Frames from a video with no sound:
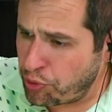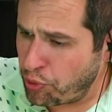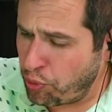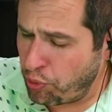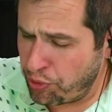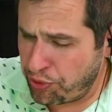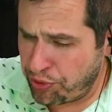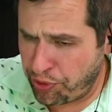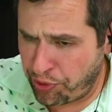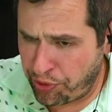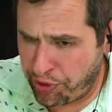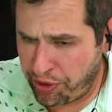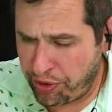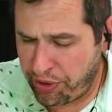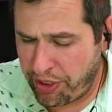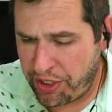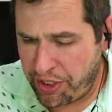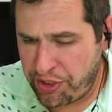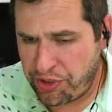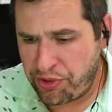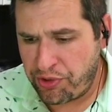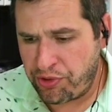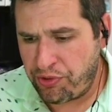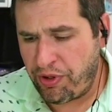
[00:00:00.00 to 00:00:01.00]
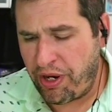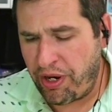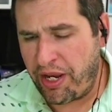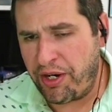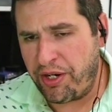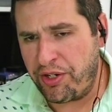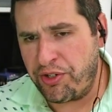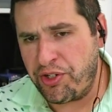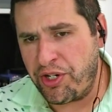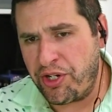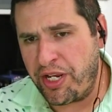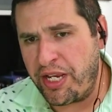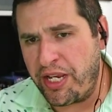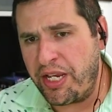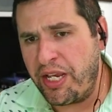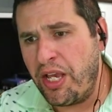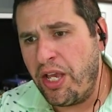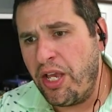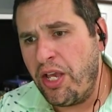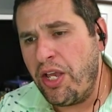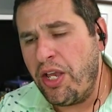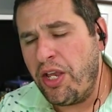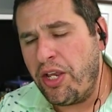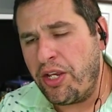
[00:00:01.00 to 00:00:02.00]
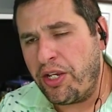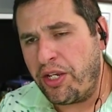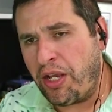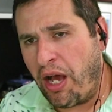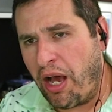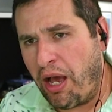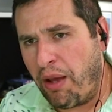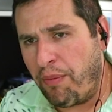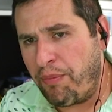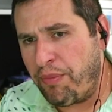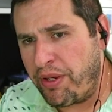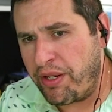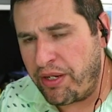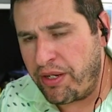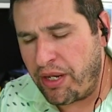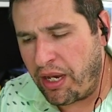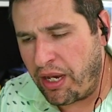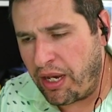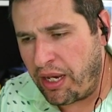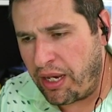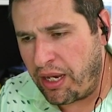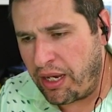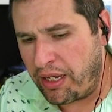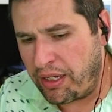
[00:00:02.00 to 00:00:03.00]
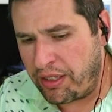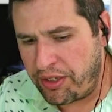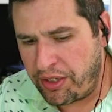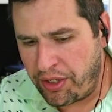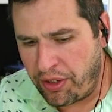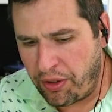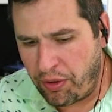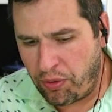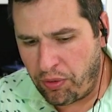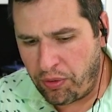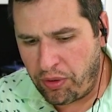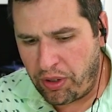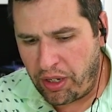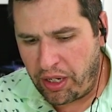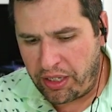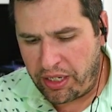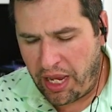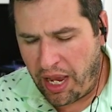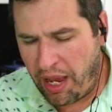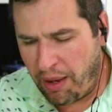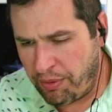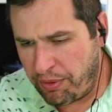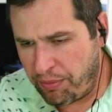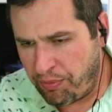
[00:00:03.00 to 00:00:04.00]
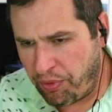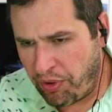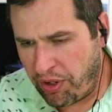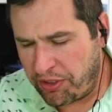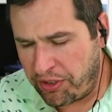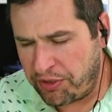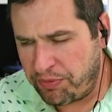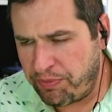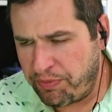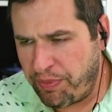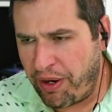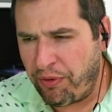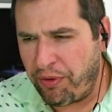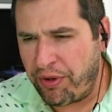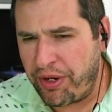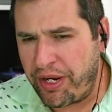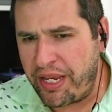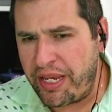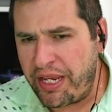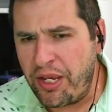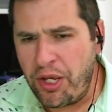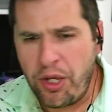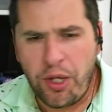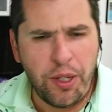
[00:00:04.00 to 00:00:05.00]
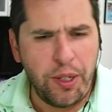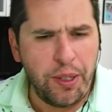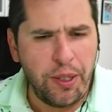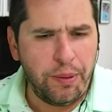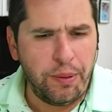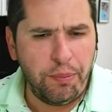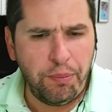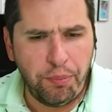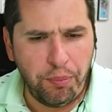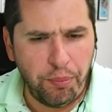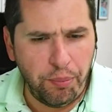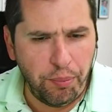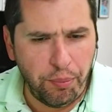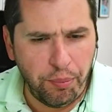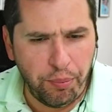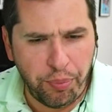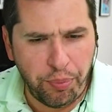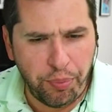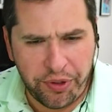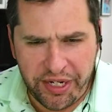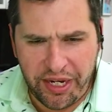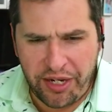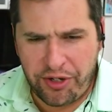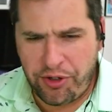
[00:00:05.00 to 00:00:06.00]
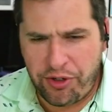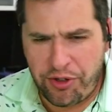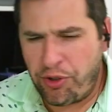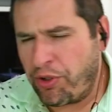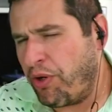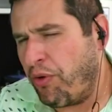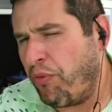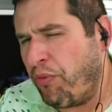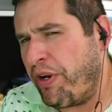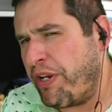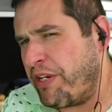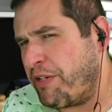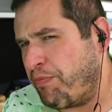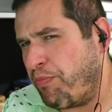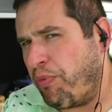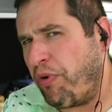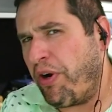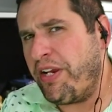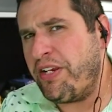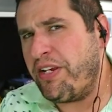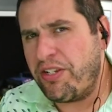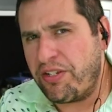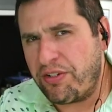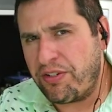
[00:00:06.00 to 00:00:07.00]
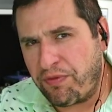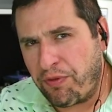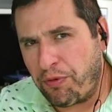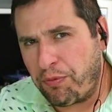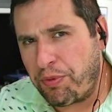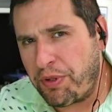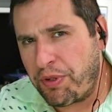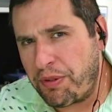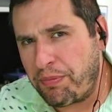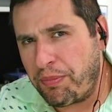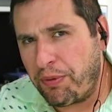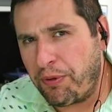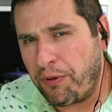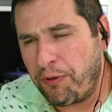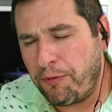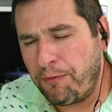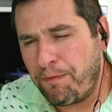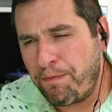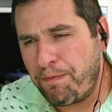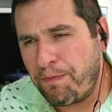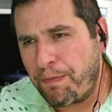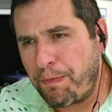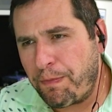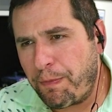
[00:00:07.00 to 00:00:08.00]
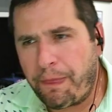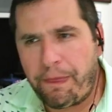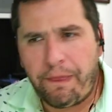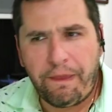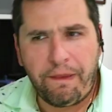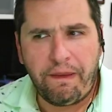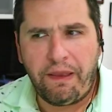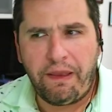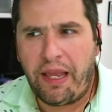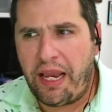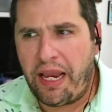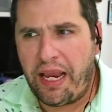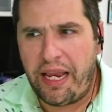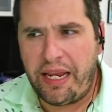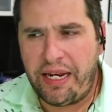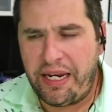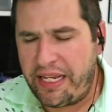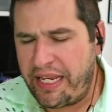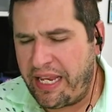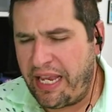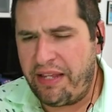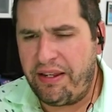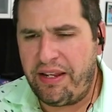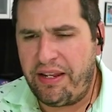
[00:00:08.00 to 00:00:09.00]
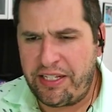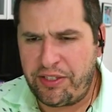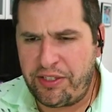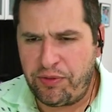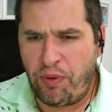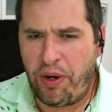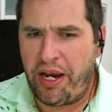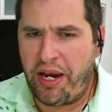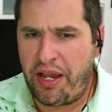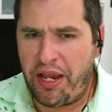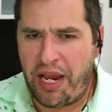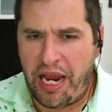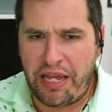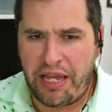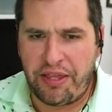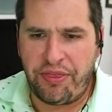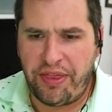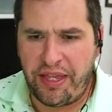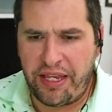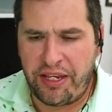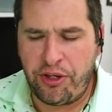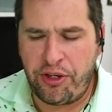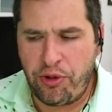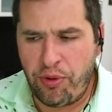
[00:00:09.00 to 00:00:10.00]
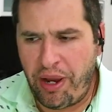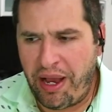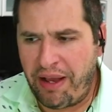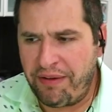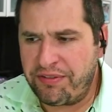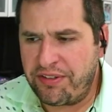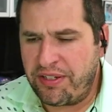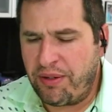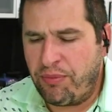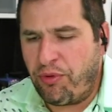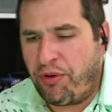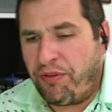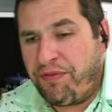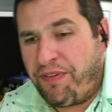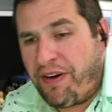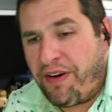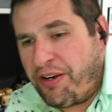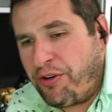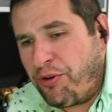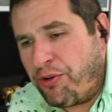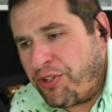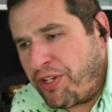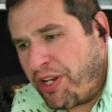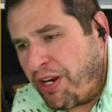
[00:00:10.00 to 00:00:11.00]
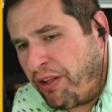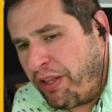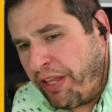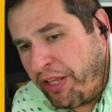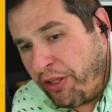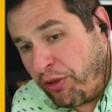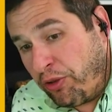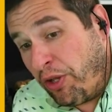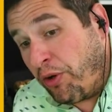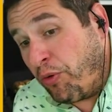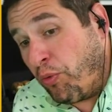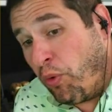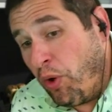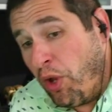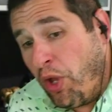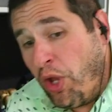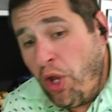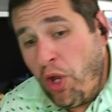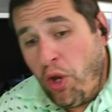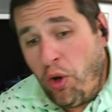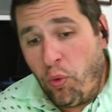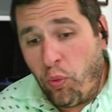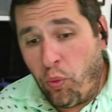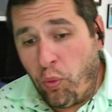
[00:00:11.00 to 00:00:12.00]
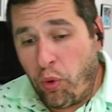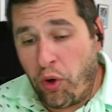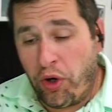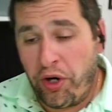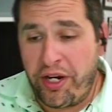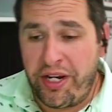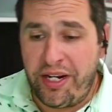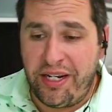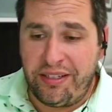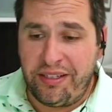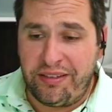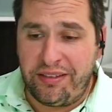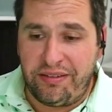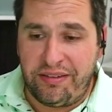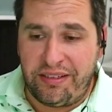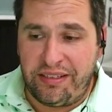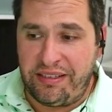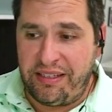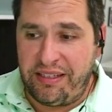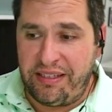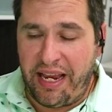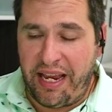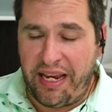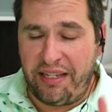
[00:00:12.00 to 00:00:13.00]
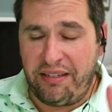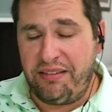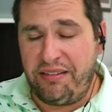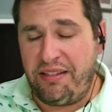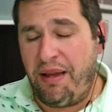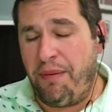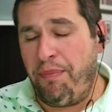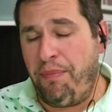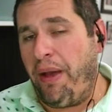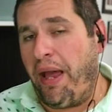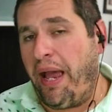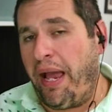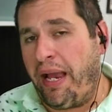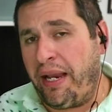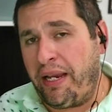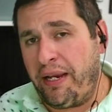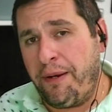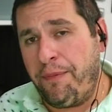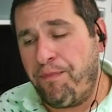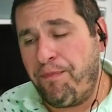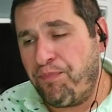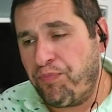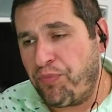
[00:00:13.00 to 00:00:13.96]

dual circulation strategy, common prosperity, but yet you're going to raise prices for people. And again, that's why I think you have some refiners that are like, look, we're going to take a step back.